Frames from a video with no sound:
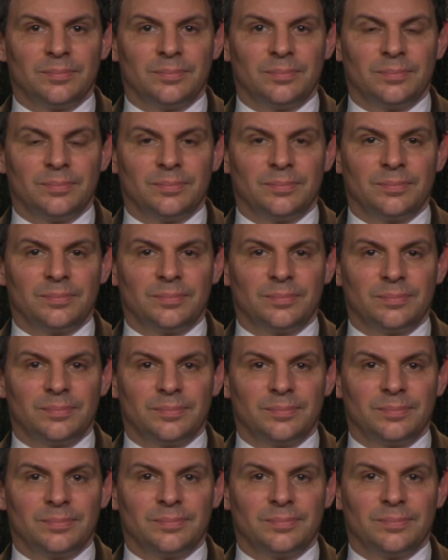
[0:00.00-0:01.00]

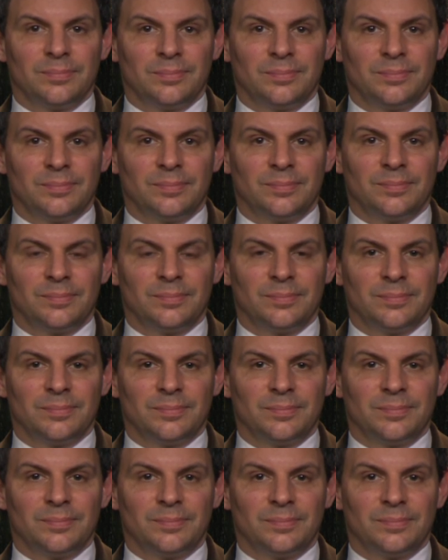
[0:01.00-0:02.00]

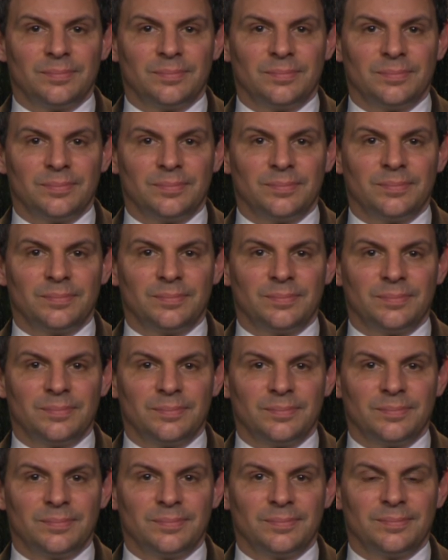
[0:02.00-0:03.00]

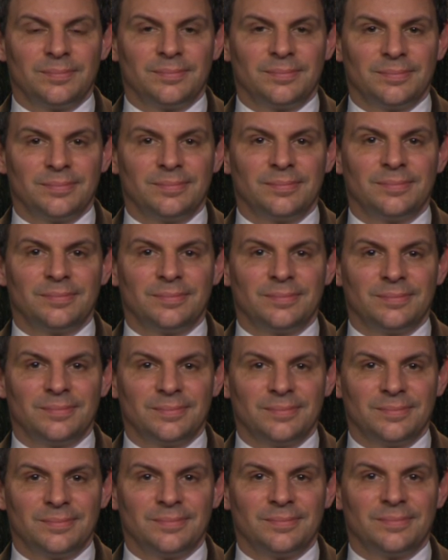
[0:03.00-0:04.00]

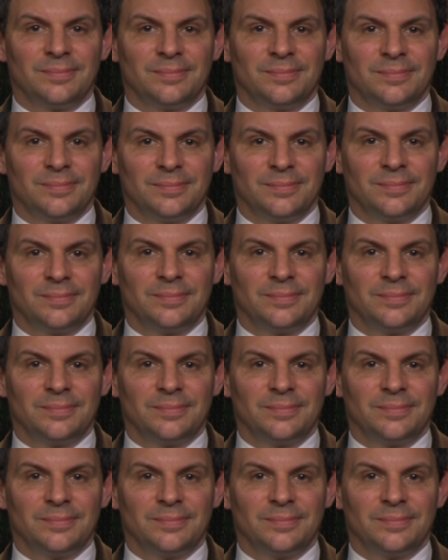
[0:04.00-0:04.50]
No words are spoken by the person on screen.